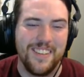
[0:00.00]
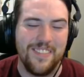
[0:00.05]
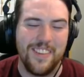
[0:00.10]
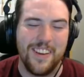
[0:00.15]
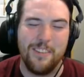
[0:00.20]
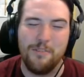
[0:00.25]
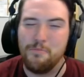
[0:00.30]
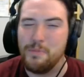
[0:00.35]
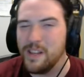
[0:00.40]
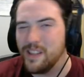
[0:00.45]
It
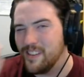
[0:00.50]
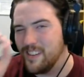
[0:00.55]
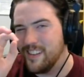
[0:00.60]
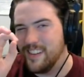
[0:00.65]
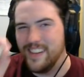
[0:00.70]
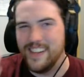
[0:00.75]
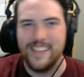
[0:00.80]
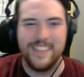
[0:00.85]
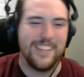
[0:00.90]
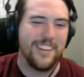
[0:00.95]
would be a
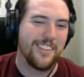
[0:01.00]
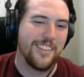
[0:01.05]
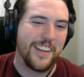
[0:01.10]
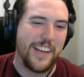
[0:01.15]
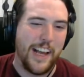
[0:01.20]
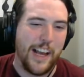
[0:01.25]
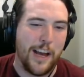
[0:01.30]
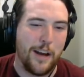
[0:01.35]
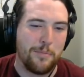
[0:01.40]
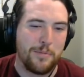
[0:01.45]
little easier to
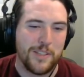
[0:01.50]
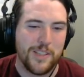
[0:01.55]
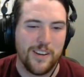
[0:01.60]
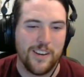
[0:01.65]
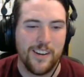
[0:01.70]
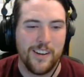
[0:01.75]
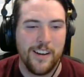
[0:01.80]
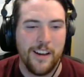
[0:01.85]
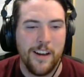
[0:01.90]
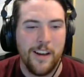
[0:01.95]

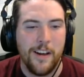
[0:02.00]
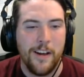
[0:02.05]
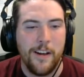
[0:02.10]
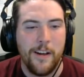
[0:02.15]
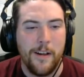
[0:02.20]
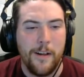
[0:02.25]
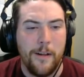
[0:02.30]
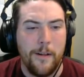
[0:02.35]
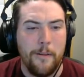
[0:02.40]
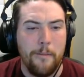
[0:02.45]
capture.
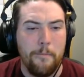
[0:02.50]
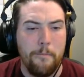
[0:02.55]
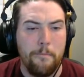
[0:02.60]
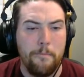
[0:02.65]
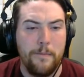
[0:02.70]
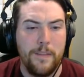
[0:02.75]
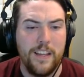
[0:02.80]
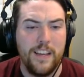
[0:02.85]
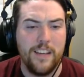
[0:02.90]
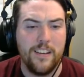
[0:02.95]

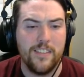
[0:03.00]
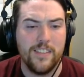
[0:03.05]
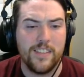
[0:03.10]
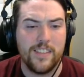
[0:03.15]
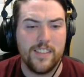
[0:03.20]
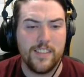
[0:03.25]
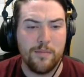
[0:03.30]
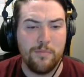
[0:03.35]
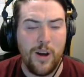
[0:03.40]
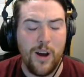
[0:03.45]

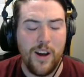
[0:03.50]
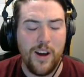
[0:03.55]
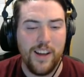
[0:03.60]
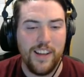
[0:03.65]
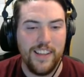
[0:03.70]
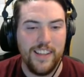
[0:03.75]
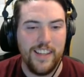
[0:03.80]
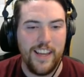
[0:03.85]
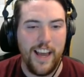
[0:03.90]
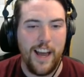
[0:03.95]
Here's some
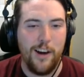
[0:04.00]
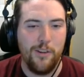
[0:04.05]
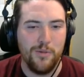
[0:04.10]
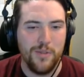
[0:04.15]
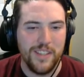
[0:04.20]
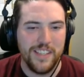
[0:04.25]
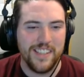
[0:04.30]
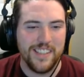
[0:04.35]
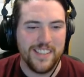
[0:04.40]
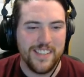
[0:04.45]
hot
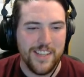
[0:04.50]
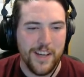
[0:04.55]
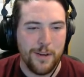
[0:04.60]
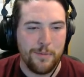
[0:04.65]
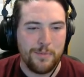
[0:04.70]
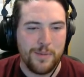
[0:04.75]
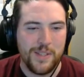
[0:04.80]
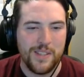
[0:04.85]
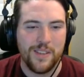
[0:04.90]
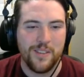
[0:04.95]
yowling
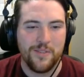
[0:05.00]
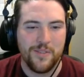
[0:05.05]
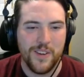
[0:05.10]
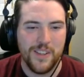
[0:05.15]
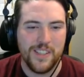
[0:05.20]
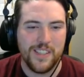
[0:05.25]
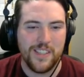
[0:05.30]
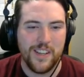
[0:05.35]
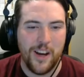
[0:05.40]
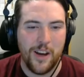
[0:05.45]
tips.
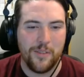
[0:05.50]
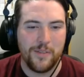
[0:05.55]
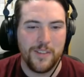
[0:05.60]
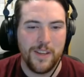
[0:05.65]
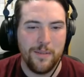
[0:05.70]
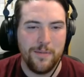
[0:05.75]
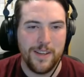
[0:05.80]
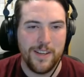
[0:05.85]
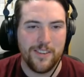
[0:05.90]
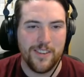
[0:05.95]
First off,
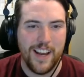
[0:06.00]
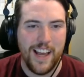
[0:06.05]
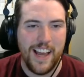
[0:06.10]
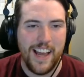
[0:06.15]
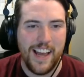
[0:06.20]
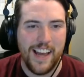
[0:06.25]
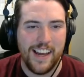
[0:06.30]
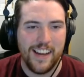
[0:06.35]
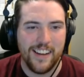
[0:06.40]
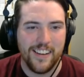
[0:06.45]
give me your
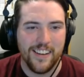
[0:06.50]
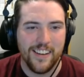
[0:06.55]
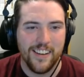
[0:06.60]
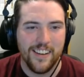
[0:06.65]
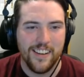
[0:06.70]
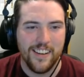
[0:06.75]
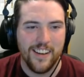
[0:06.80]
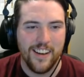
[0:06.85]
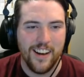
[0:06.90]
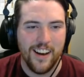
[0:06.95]
hand.
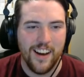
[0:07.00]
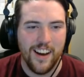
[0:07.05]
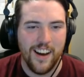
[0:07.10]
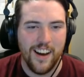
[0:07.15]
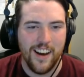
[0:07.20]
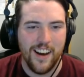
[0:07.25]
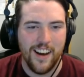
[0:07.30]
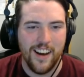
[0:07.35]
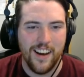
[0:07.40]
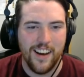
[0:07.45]

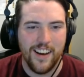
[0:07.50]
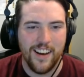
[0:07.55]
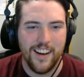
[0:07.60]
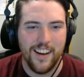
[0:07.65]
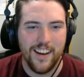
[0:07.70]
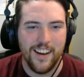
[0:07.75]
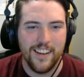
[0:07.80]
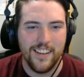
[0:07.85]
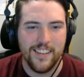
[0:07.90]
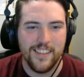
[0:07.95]

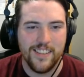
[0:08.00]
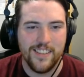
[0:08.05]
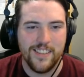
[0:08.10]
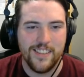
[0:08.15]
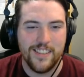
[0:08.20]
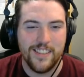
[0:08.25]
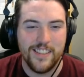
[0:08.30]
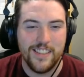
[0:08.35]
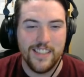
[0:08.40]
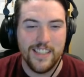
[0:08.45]
Uh,
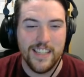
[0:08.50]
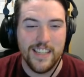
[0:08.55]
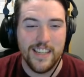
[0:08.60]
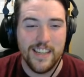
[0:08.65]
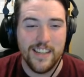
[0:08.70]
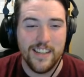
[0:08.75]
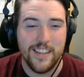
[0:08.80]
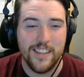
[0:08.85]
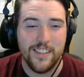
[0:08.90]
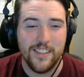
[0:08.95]

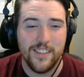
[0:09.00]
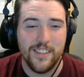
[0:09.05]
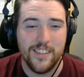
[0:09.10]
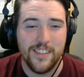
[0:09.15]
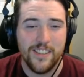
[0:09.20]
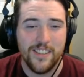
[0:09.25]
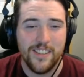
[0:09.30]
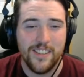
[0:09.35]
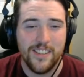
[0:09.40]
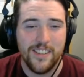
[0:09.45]

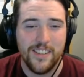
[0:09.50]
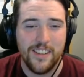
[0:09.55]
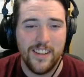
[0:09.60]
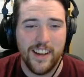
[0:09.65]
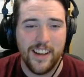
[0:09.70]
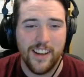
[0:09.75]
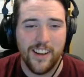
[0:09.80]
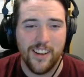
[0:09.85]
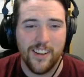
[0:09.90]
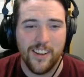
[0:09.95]
deal.
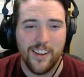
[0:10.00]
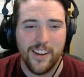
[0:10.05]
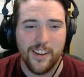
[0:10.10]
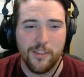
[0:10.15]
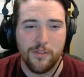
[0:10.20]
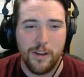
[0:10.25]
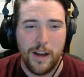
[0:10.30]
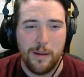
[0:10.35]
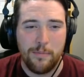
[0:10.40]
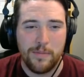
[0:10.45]
I got a lot
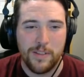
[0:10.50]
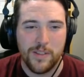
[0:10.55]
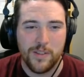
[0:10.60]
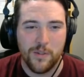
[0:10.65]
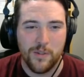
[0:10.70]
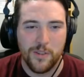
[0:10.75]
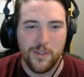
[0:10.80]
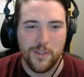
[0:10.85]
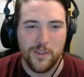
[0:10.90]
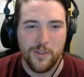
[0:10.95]
of crap to
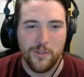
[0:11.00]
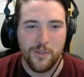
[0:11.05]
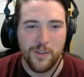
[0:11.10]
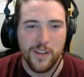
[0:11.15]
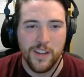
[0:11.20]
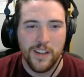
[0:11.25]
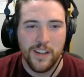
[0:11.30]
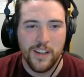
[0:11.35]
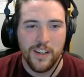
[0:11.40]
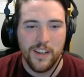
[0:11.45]
sort through.
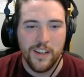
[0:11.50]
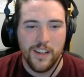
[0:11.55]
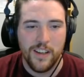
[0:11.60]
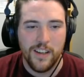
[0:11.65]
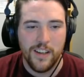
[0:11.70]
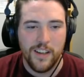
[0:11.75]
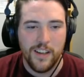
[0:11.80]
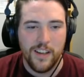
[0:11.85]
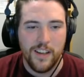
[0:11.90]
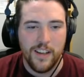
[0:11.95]

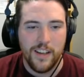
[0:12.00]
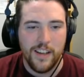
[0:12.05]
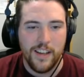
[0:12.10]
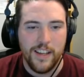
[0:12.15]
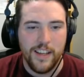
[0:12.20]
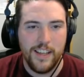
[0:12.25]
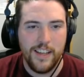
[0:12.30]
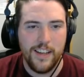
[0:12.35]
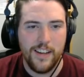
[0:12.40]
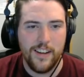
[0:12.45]

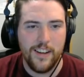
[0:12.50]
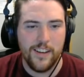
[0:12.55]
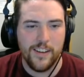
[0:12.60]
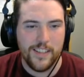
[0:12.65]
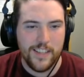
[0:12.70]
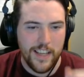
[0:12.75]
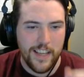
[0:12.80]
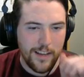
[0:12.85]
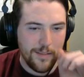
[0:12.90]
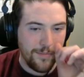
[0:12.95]
Here,
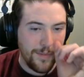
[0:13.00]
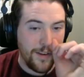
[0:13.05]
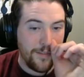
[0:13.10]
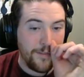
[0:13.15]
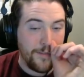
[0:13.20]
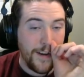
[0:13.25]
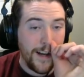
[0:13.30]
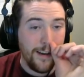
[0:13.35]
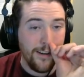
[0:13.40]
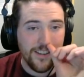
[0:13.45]
take my
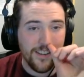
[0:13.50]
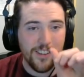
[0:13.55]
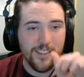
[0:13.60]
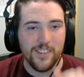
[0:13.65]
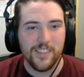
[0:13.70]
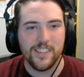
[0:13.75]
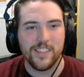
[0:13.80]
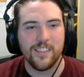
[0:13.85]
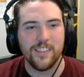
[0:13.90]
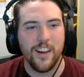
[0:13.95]

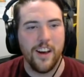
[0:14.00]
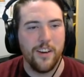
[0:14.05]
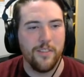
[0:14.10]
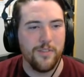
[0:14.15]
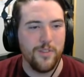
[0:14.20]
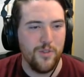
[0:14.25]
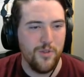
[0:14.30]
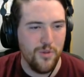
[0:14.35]
falconer's glove.